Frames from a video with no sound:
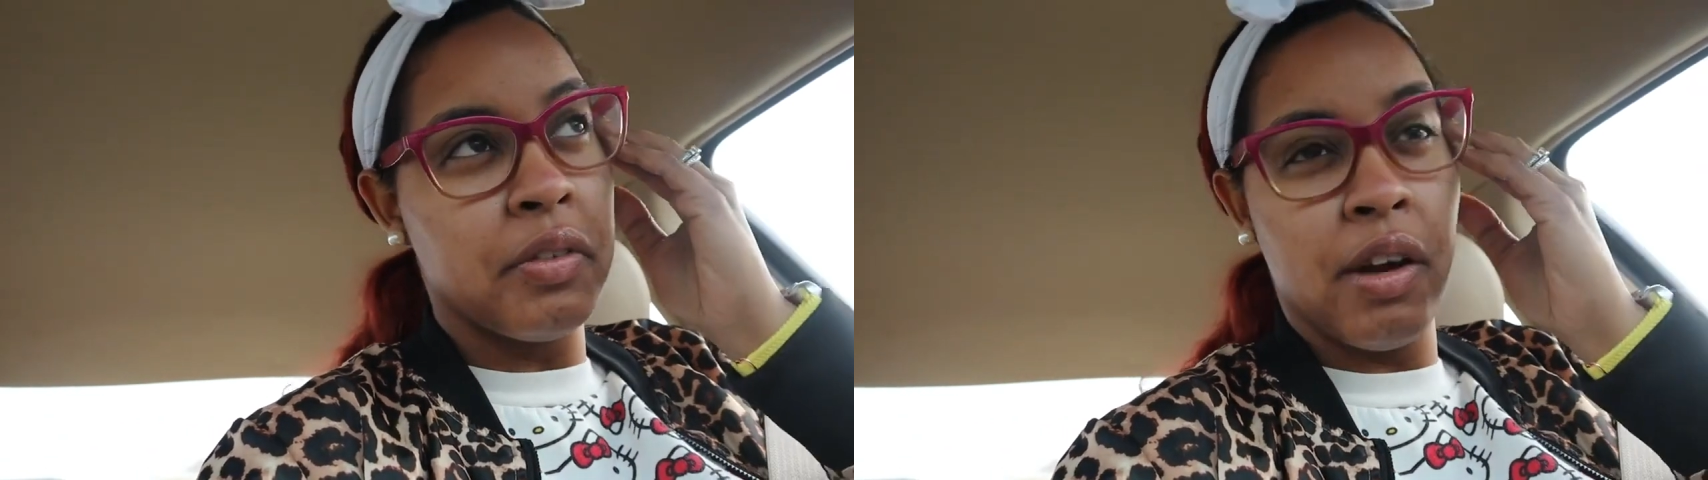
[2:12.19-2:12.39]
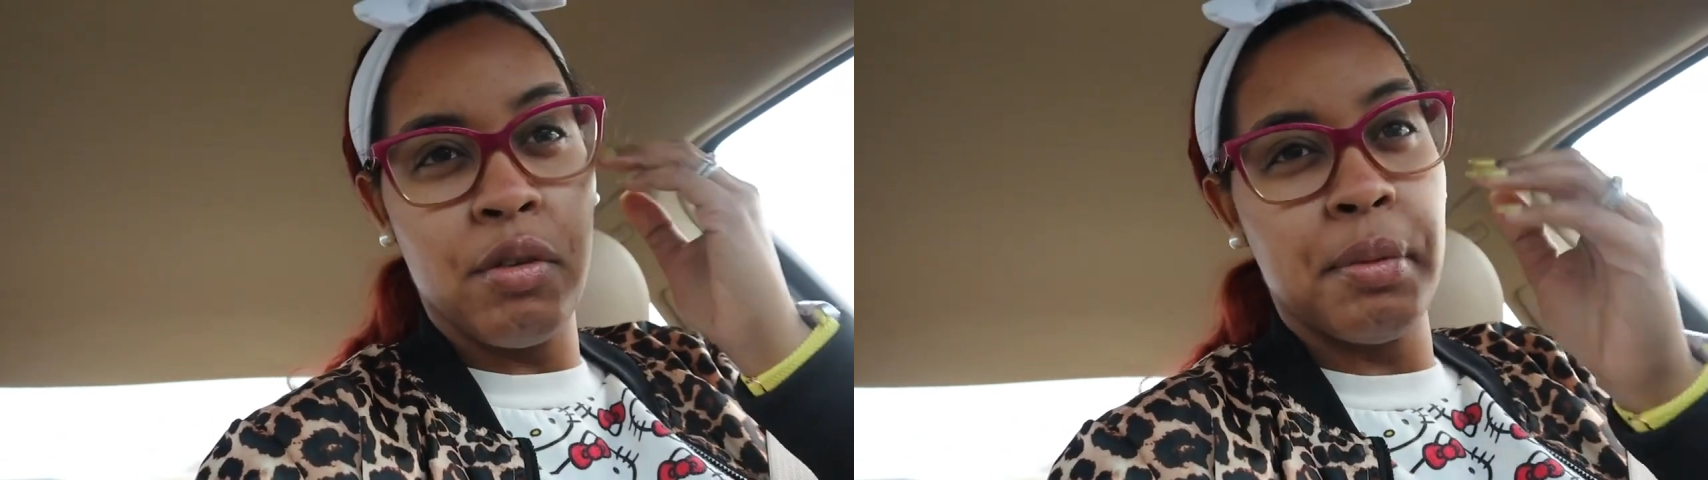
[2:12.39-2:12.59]

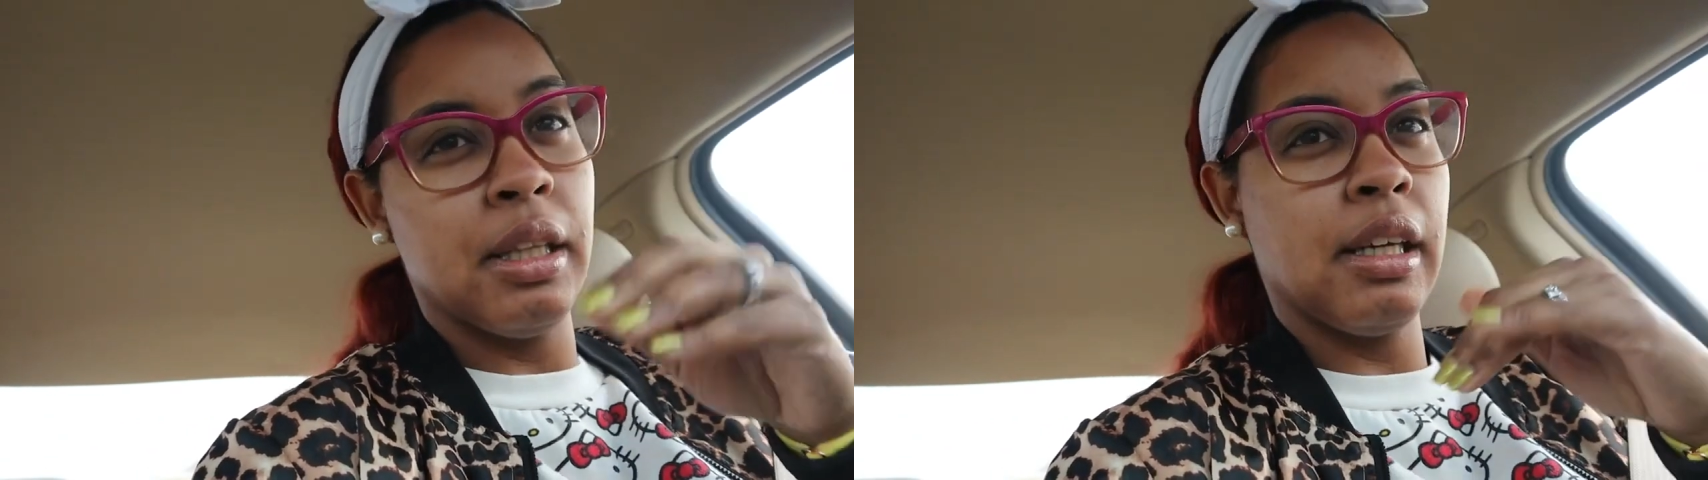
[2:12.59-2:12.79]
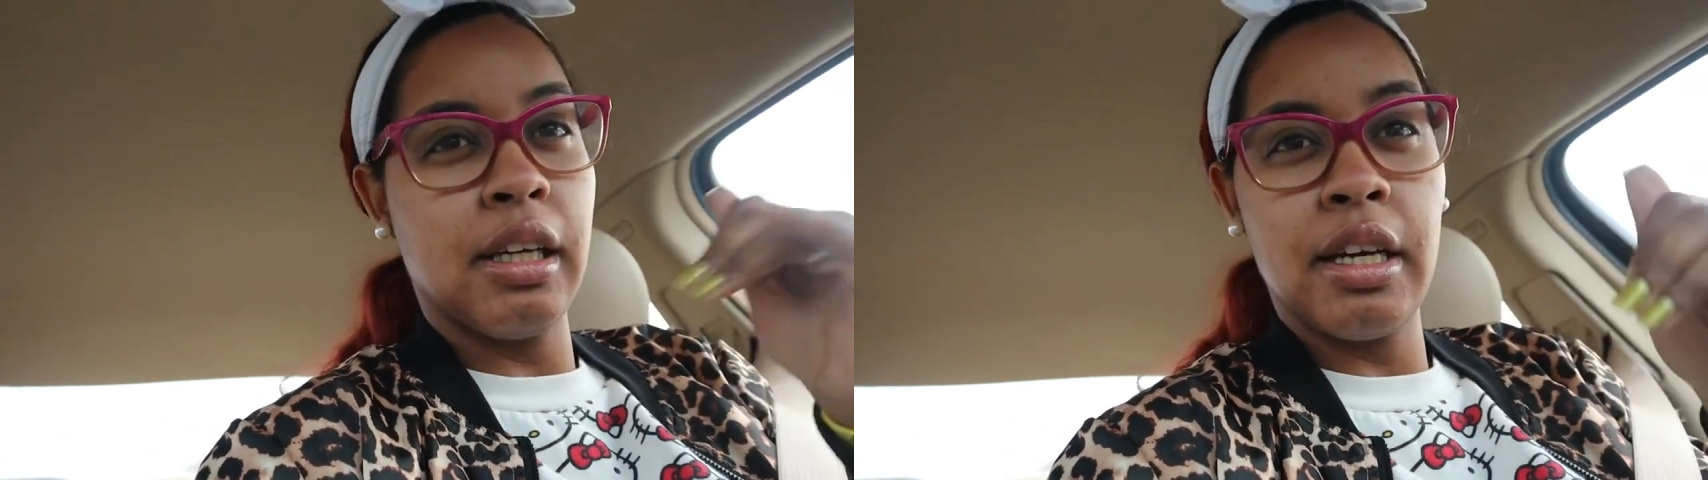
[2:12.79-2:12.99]
I've never
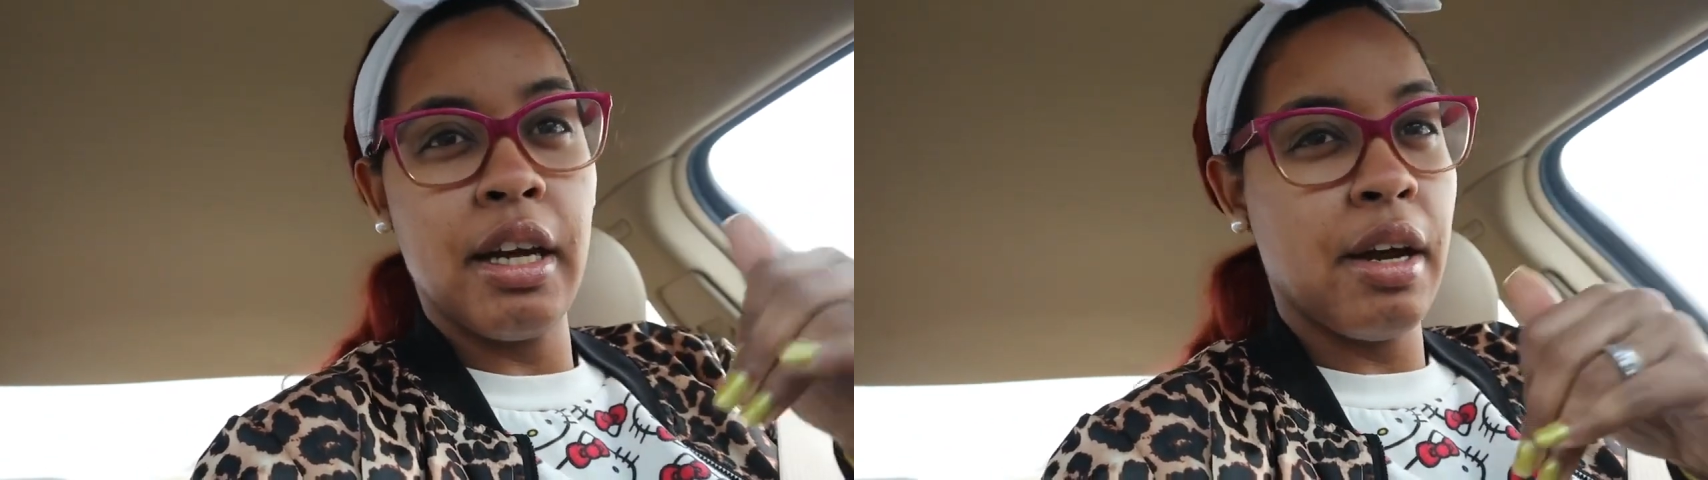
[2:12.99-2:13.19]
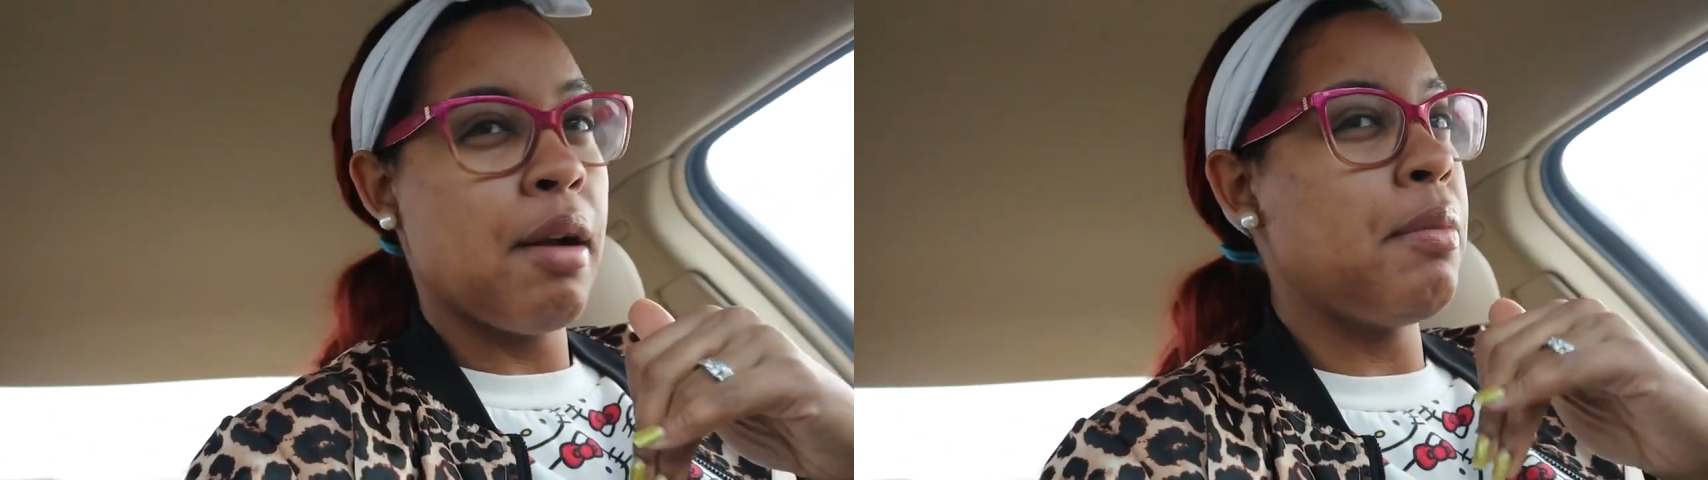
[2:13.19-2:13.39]
been like a
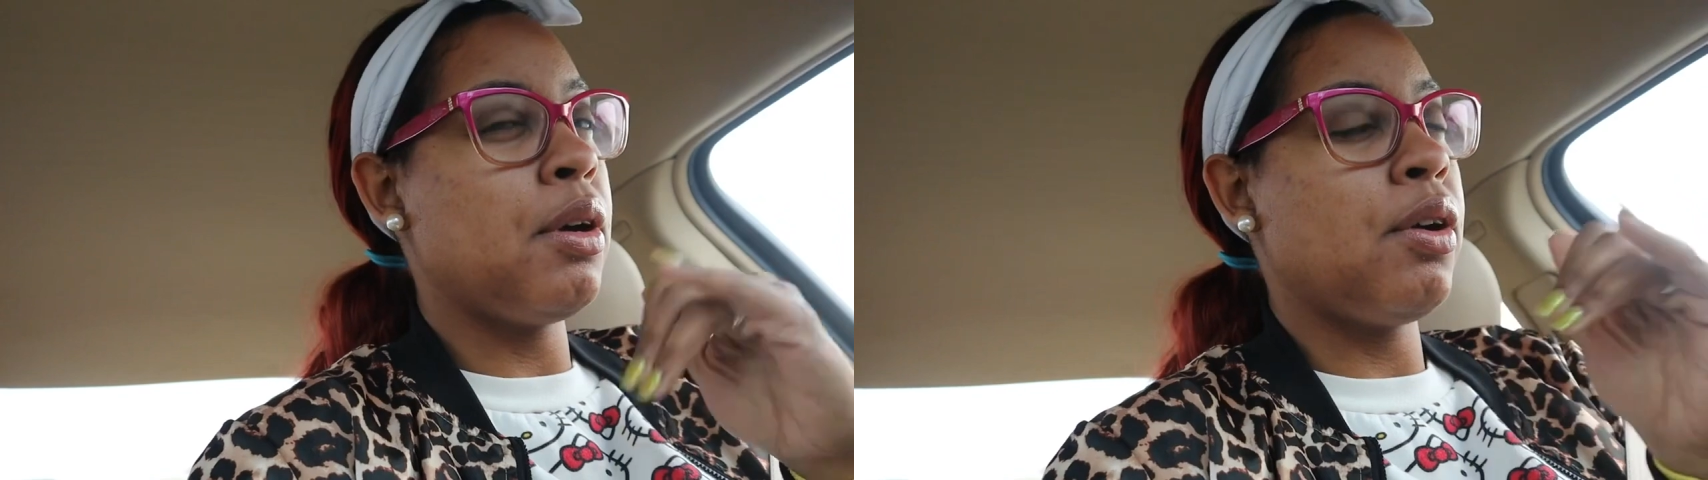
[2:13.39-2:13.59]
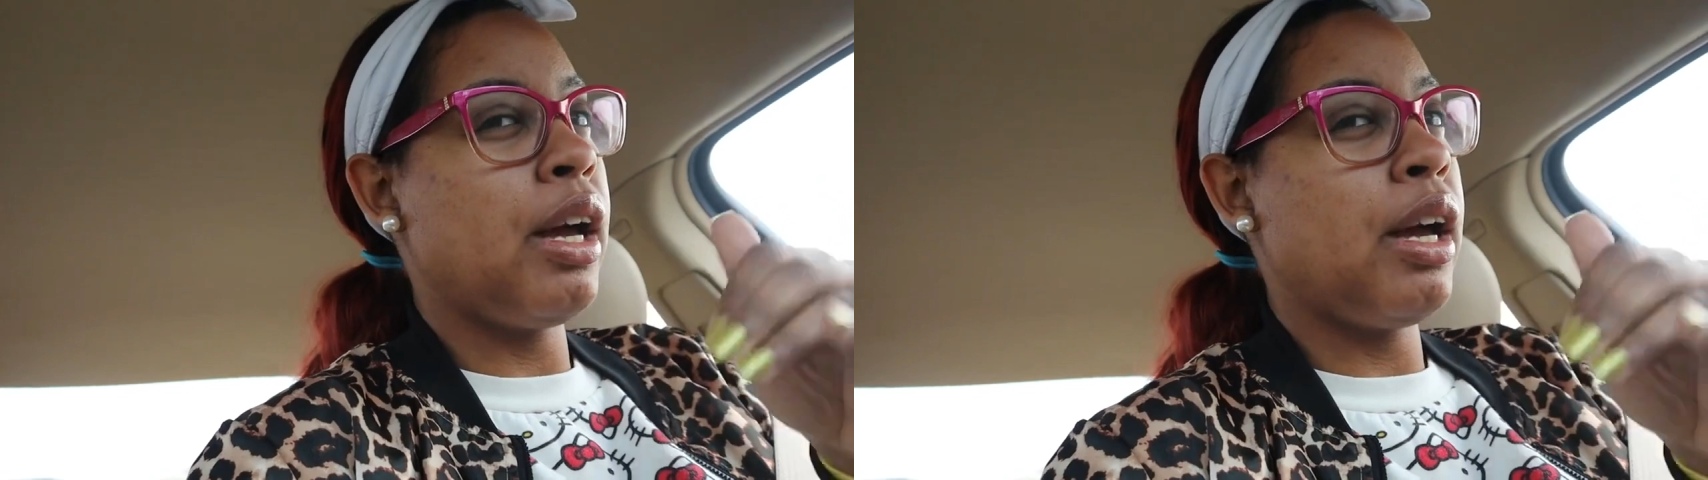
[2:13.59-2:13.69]
caramel